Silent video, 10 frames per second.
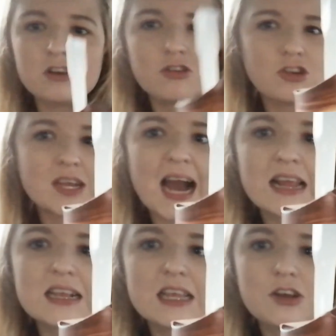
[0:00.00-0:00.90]
told you,
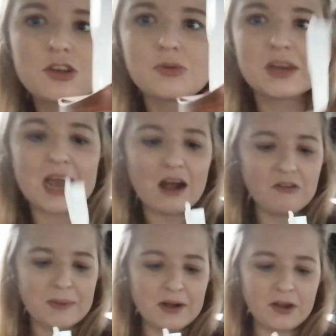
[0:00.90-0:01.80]
Galaxy salted
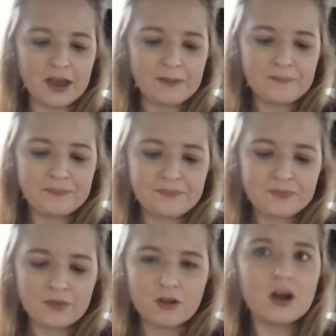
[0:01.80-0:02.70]
caramel, like
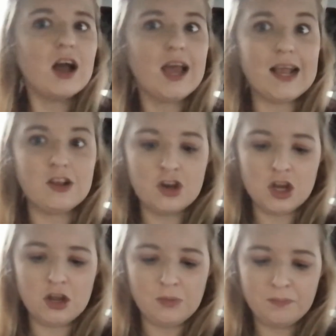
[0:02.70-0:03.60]
it's
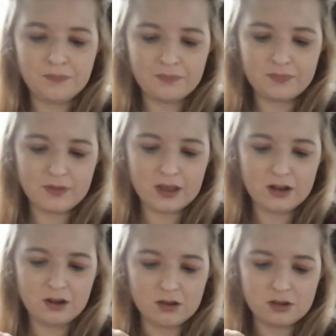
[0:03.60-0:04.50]
new.
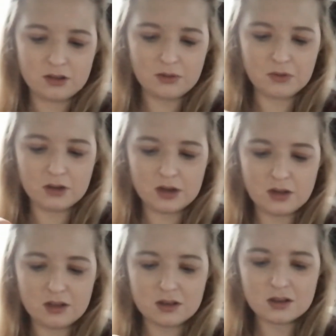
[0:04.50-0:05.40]
It looks so good.
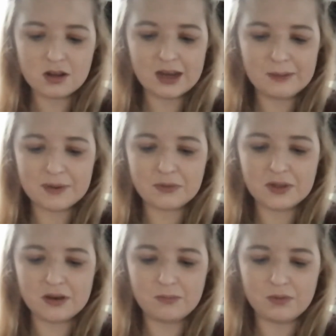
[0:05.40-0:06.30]
Slightly
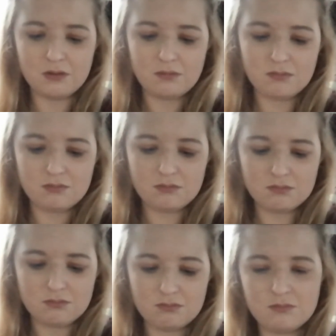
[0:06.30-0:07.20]
melted, but
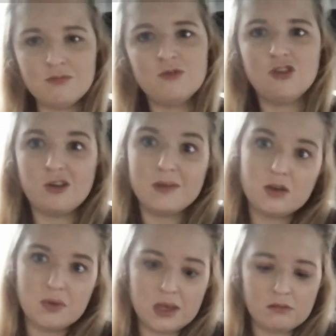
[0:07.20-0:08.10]
took a bit
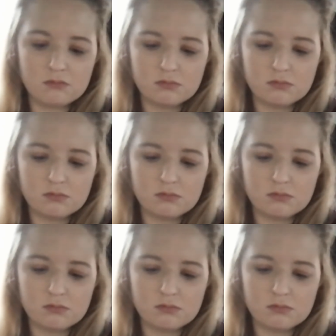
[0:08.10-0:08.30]
to eat.